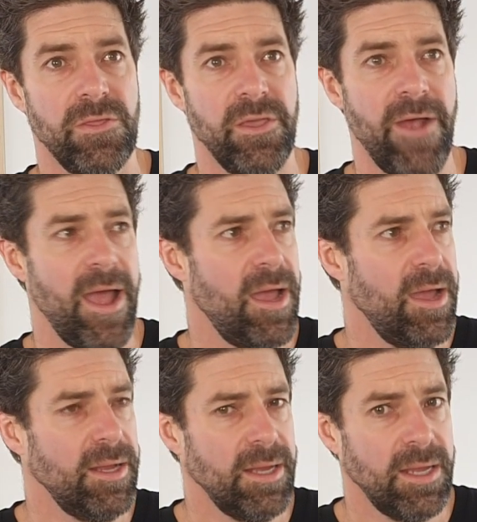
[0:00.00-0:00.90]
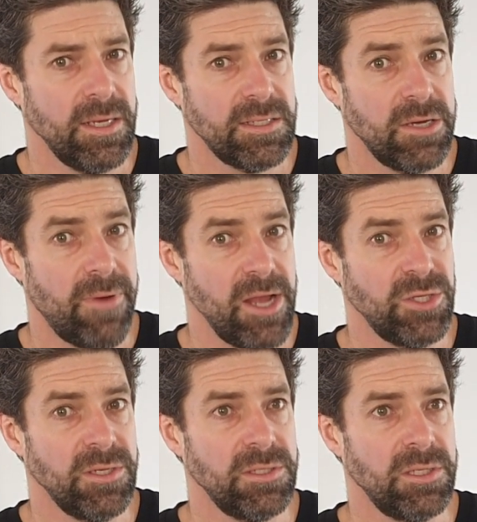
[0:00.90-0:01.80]
there are
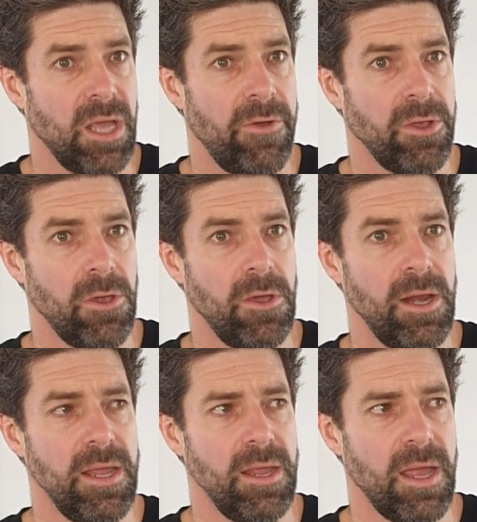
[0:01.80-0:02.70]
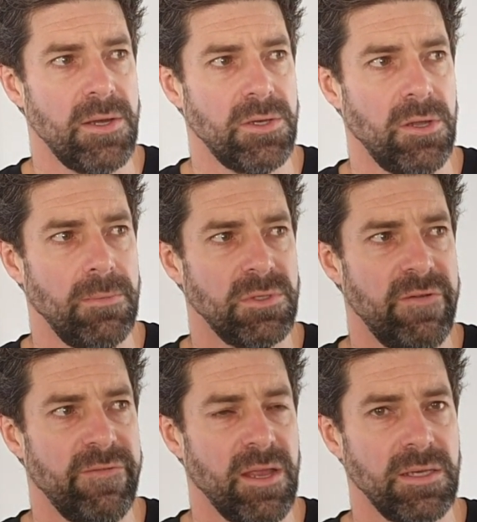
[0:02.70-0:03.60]
considerations to going early in terms
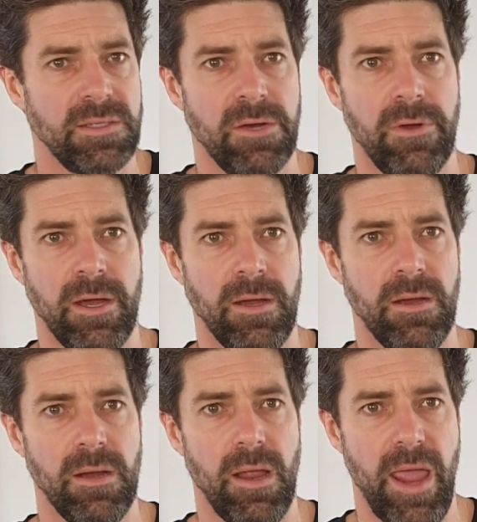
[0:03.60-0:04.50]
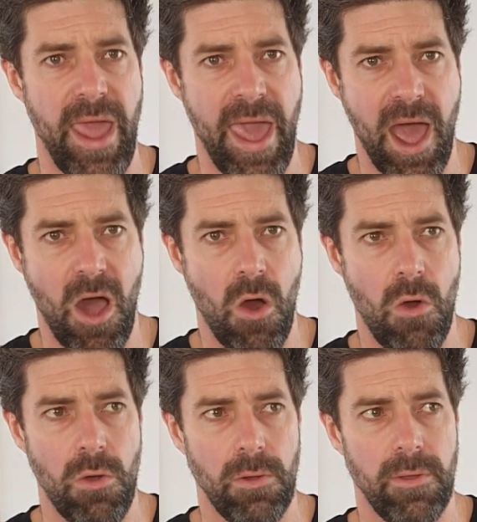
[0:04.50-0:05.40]
of considering
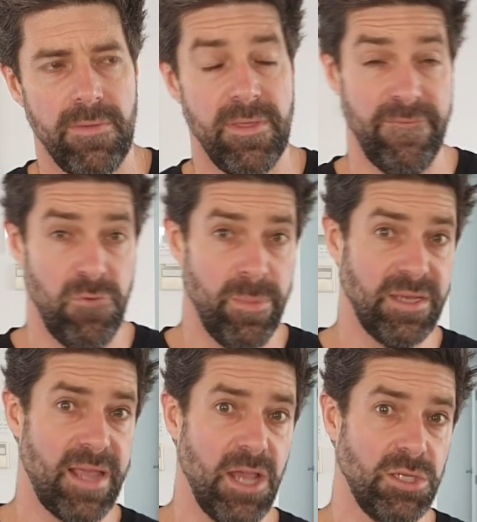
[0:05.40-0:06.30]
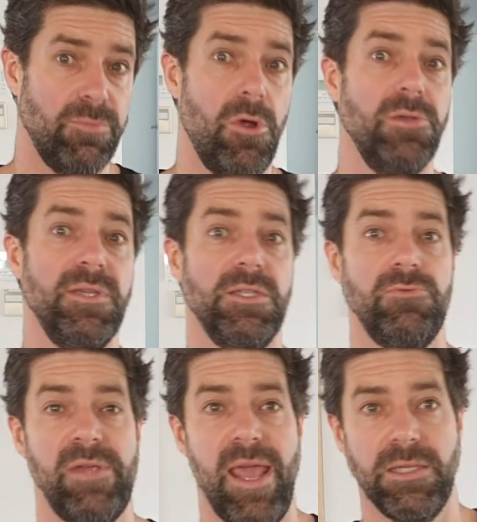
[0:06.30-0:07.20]
how the fermentation process
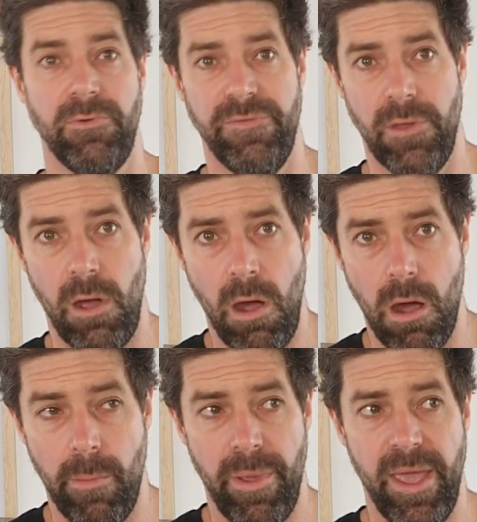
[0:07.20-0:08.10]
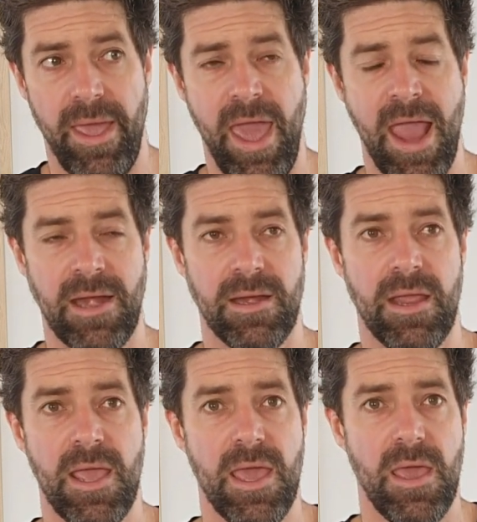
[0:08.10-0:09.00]
reacts with the hop and
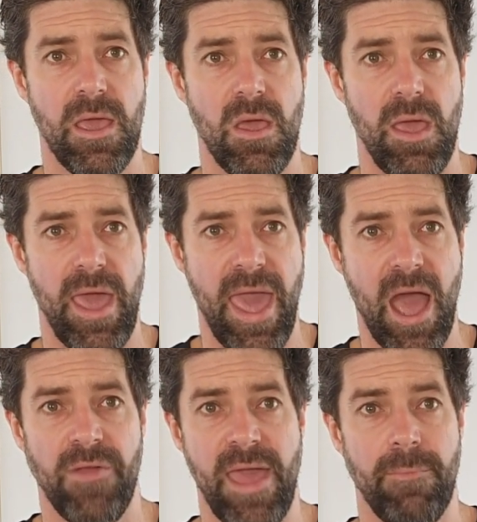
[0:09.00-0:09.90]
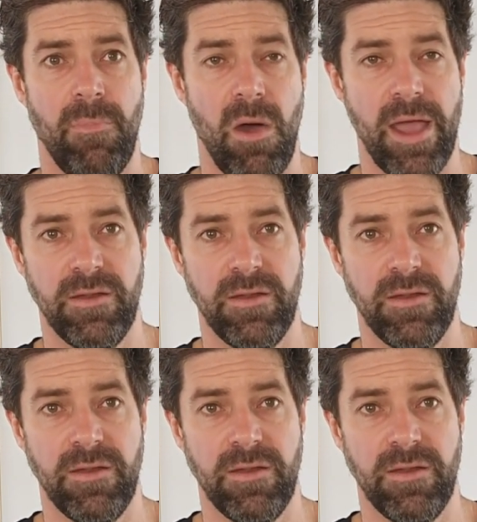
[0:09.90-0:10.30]
how that might